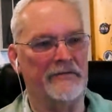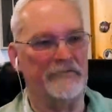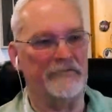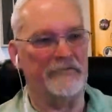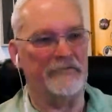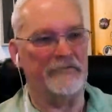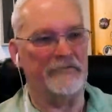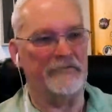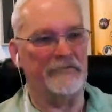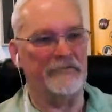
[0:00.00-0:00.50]

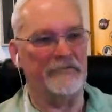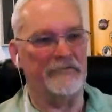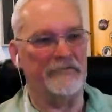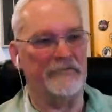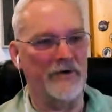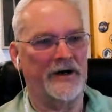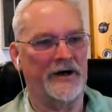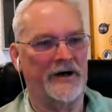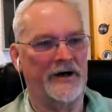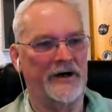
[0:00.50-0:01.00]
the
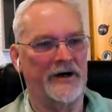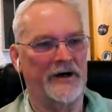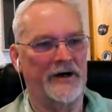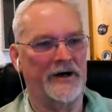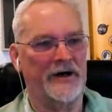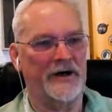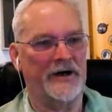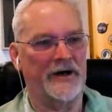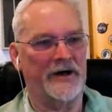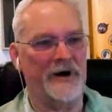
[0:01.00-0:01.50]
competitive
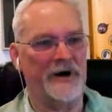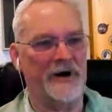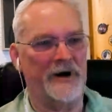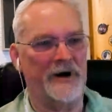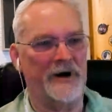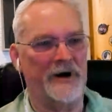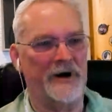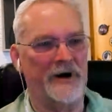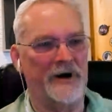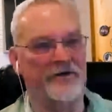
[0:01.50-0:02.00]
moat
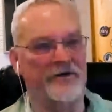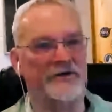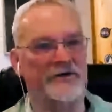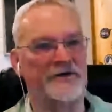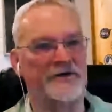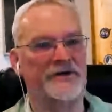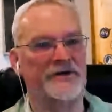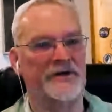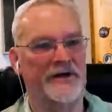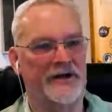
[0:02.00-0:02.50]
against
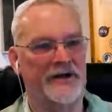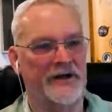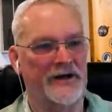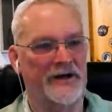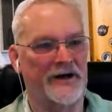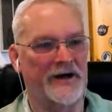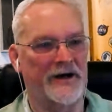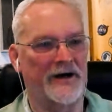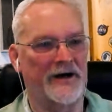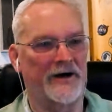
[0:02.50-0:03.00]
others
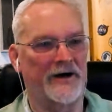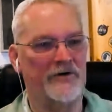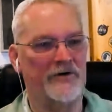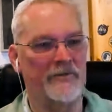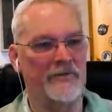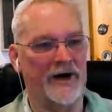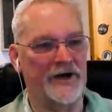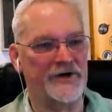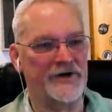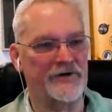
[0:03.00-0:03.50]

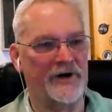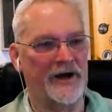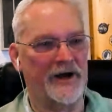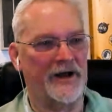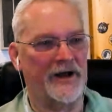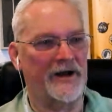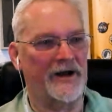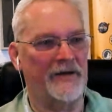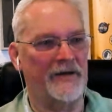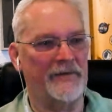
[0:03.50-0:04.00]
who might
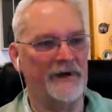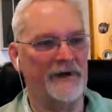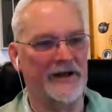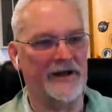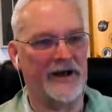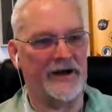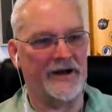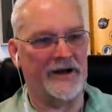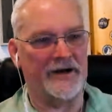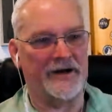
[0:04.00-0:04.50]
try and
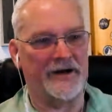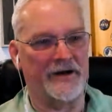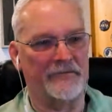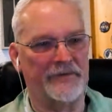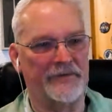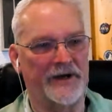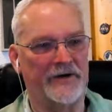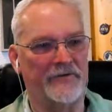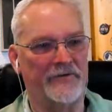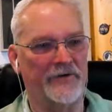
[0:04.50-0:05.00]
emulate and
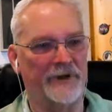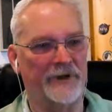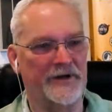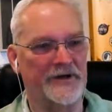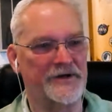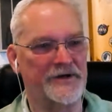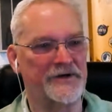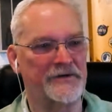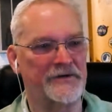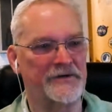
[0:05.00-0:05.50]
compete with
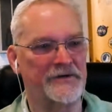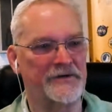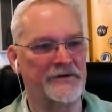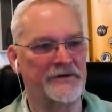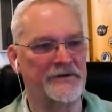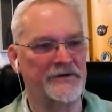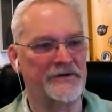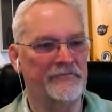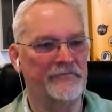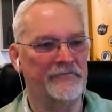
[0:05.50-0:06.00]
us.
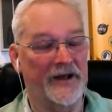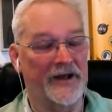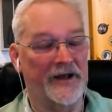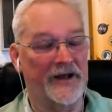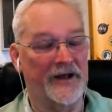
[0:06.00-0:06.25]
And